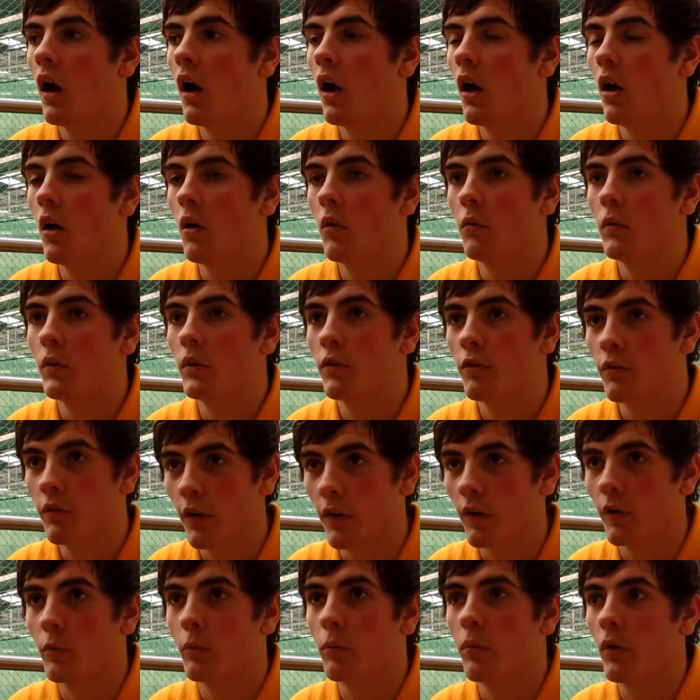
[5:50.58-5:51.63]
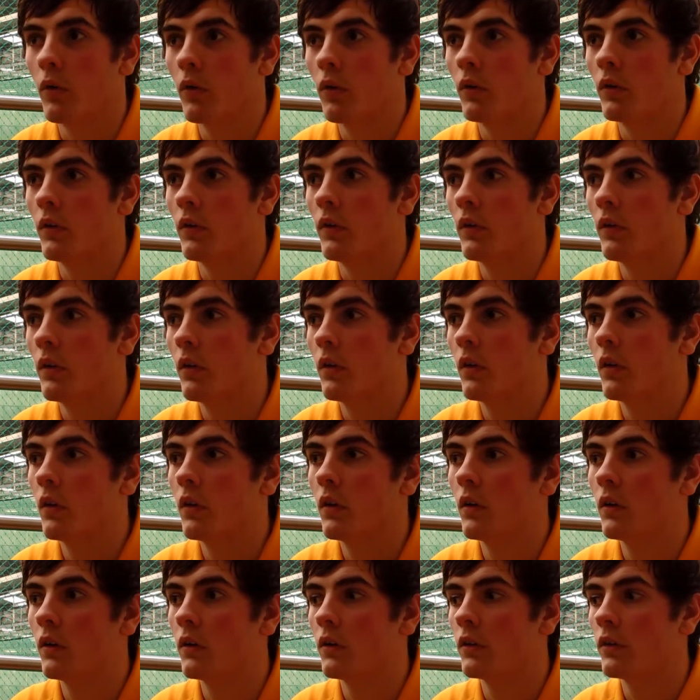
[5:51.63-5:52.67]
It's very important
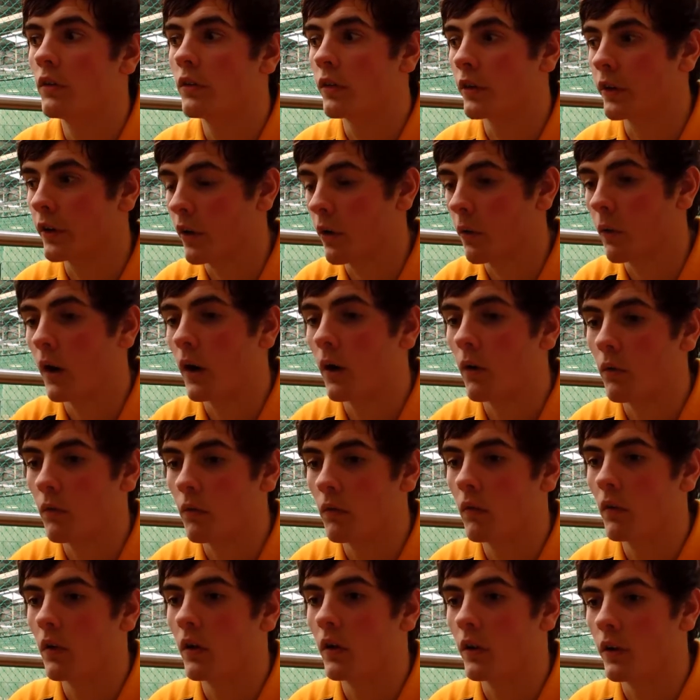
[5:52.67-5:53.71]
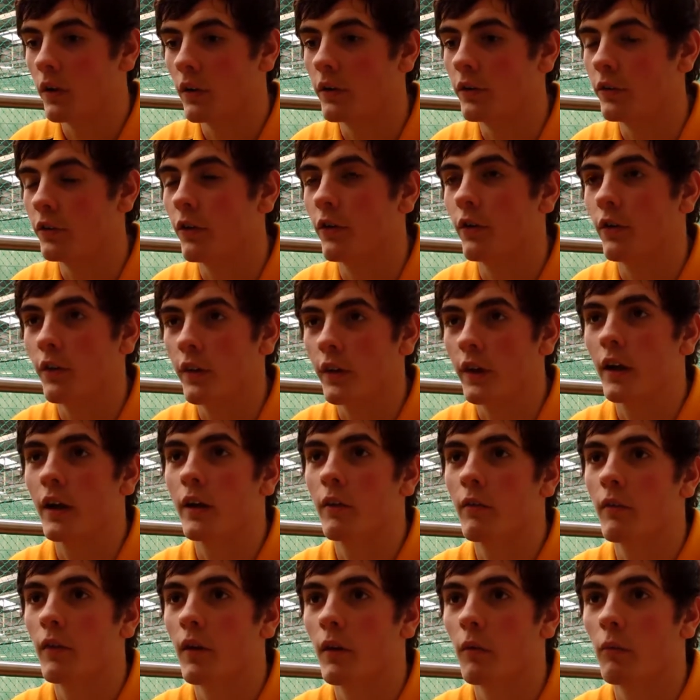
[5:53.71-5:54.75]
to go out and enjoy the
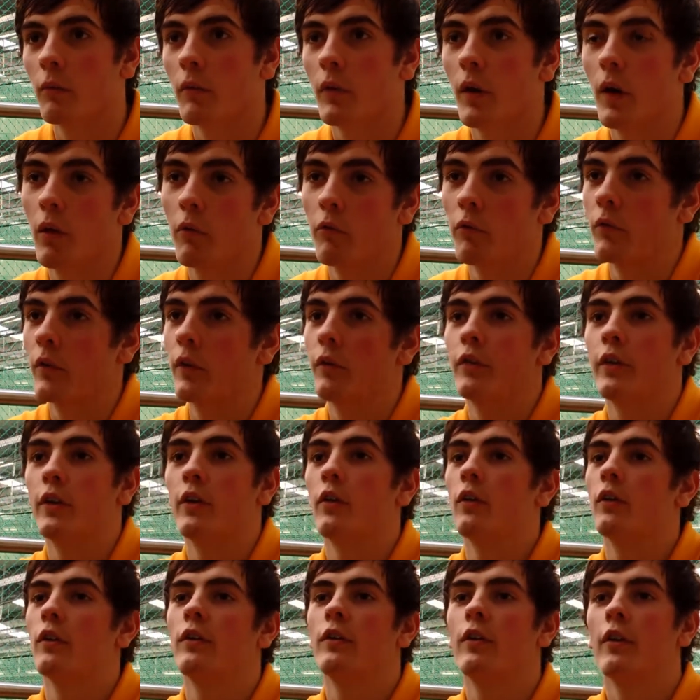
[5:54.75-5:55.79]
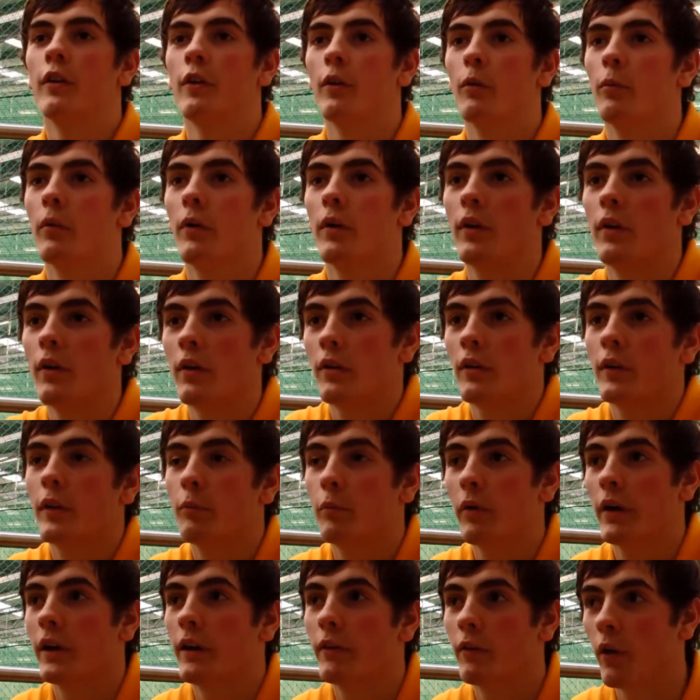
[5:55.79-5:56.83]
game. And if you don't want to turn up
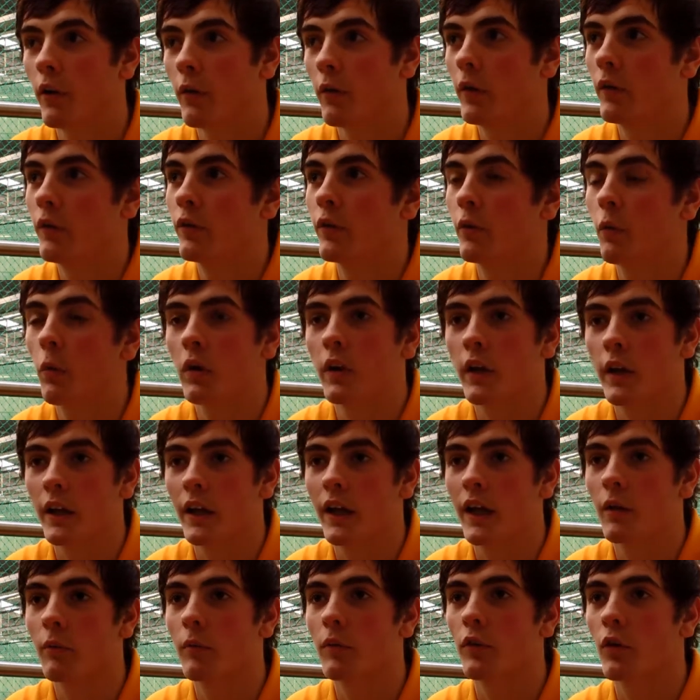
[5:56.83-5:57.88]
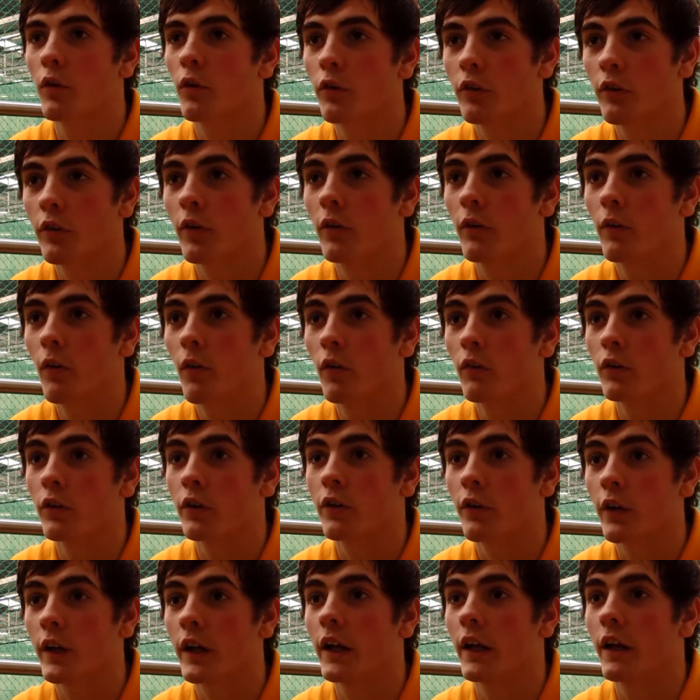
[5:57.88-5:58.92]
if you're one day game, it's 100 overs of
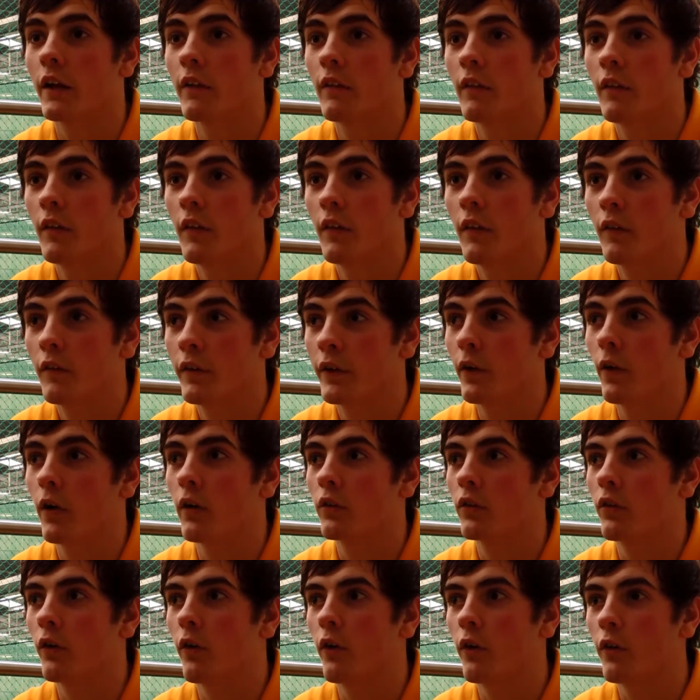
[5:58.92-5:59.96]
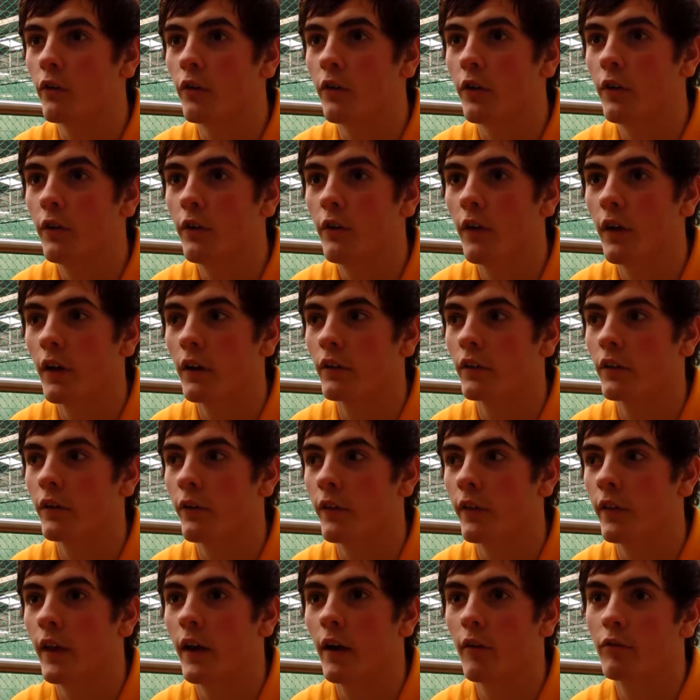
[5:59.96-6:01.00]
cricket. If you go out and score 100, you're
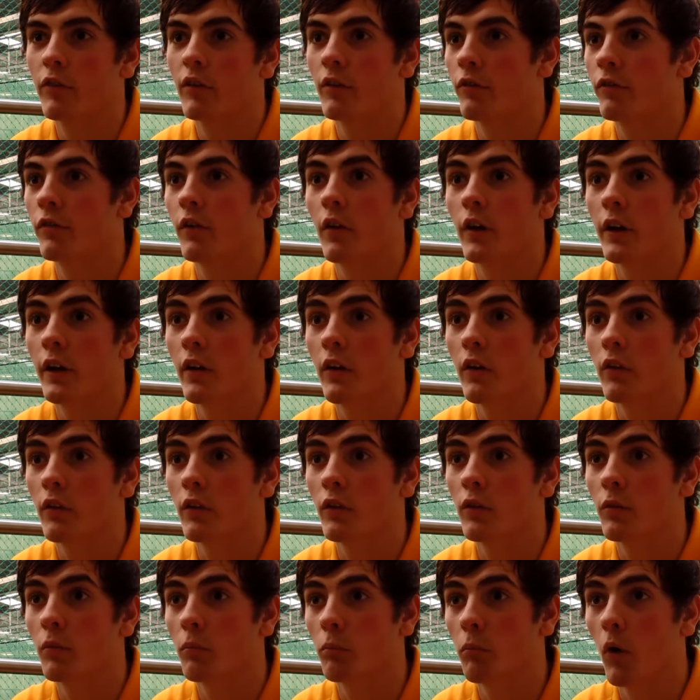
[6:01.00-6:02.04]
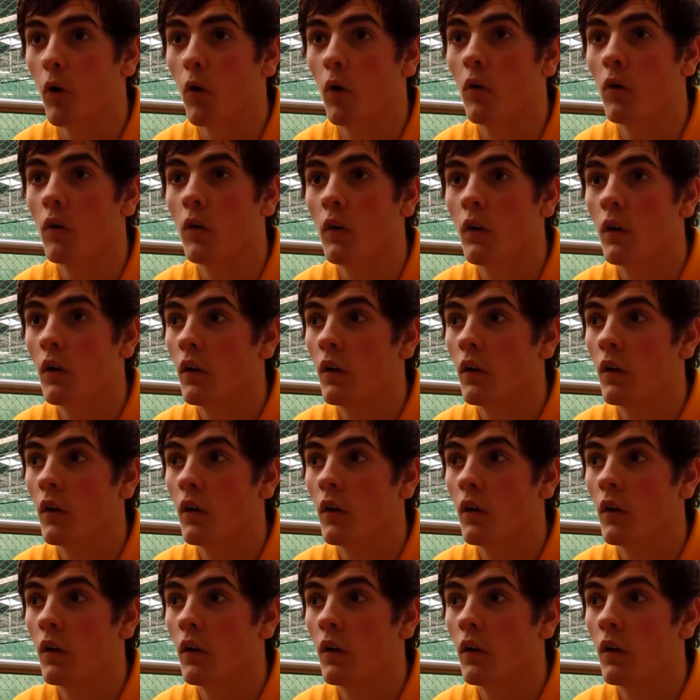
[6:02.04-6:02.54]
in there for 30 overs more.